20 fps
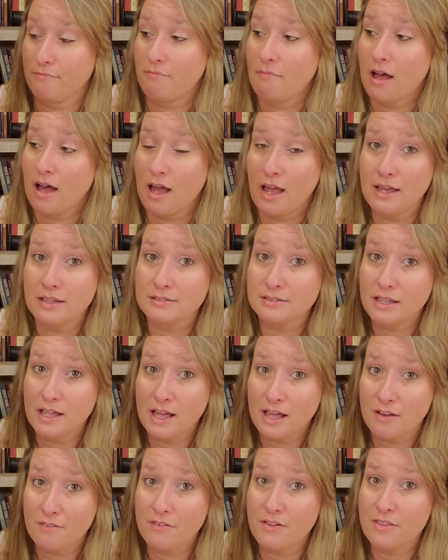I
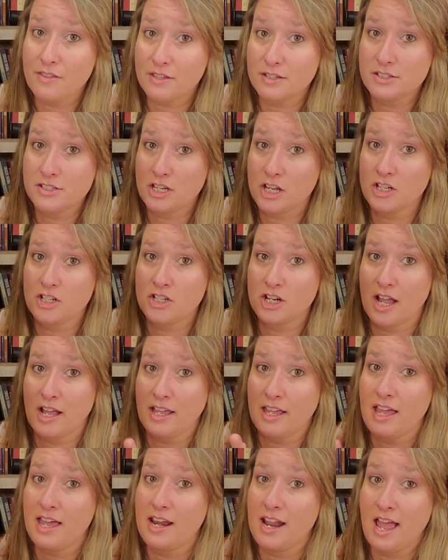love this dust
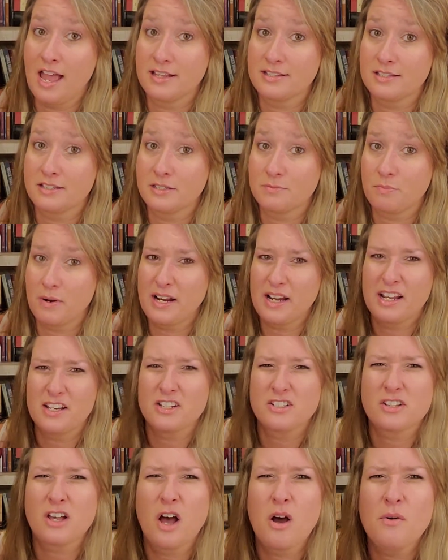jacket, and it has the sprayed
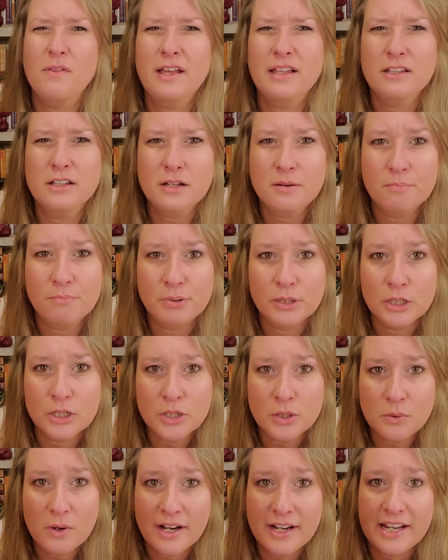edges. Oh, they look
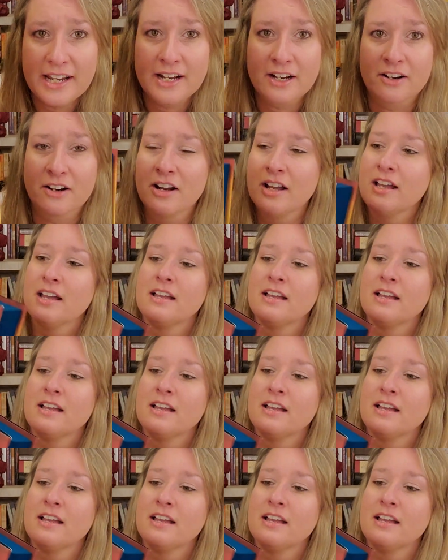blue on here.